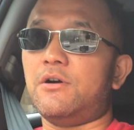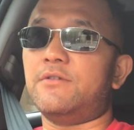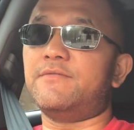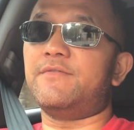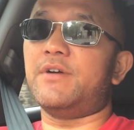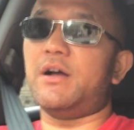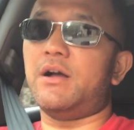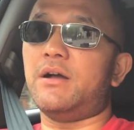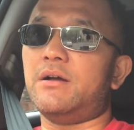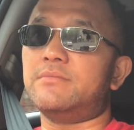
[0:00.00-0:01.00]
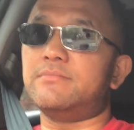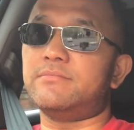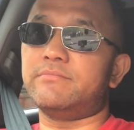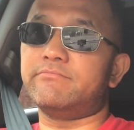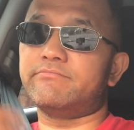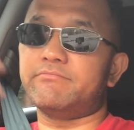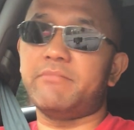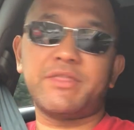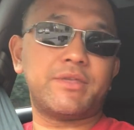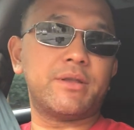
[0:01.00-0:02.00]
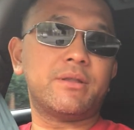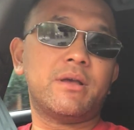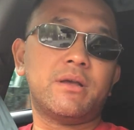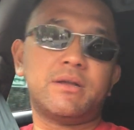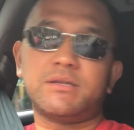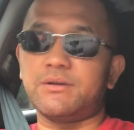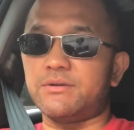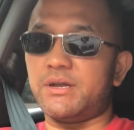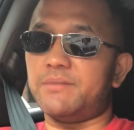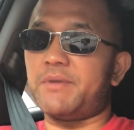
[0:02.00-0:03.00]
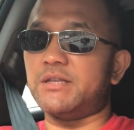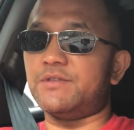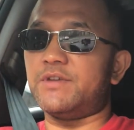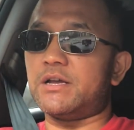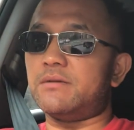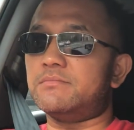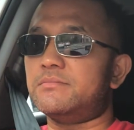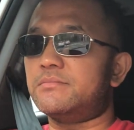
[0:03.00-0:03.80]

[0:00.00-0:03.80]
of method to create passive income.